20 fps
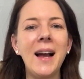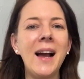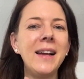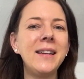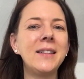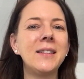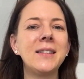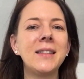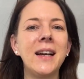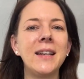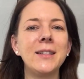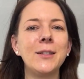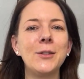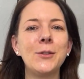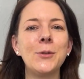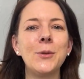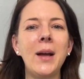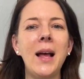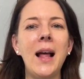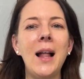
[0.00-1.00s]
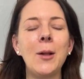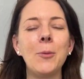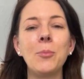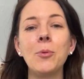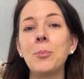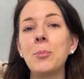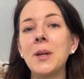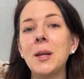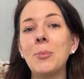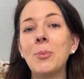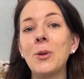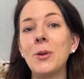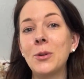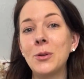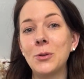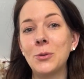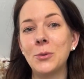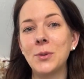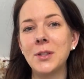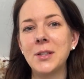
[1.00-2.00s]
I decided to help people
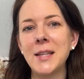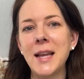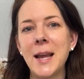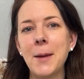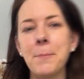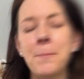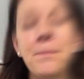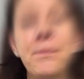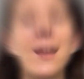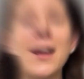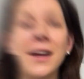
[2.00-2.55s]
do the same.